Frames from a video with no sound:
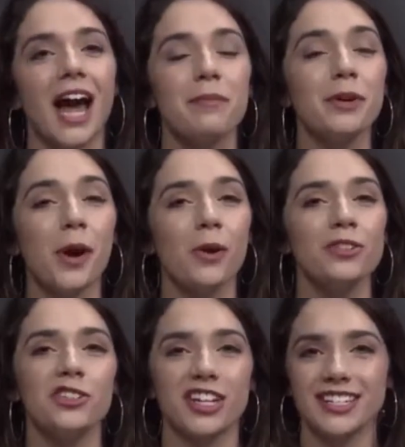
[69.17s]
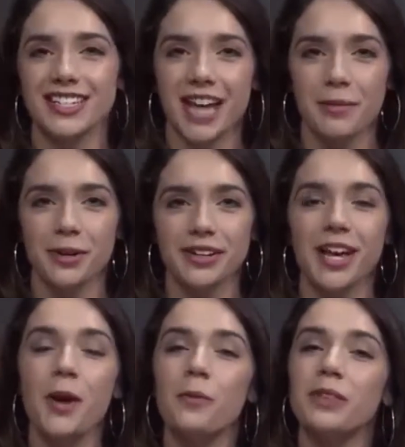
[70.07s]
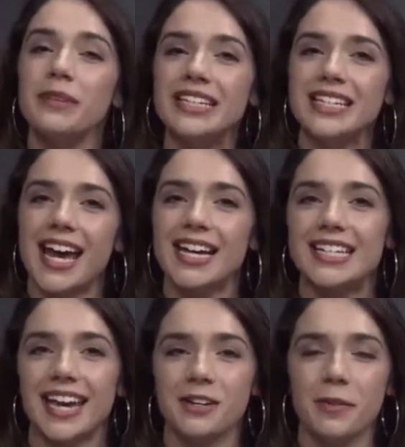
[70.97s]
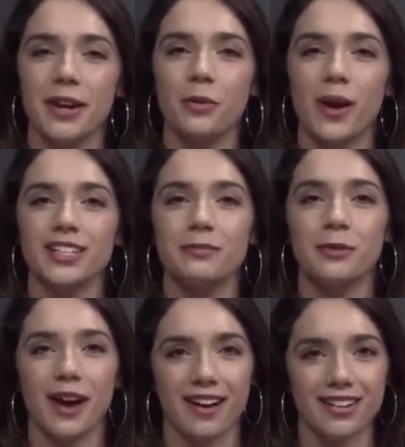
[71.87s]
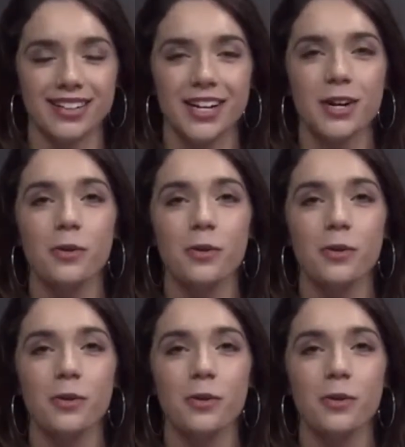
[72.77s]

I'm your host, Jessica Sibert. With me today is animator Wes Moreau.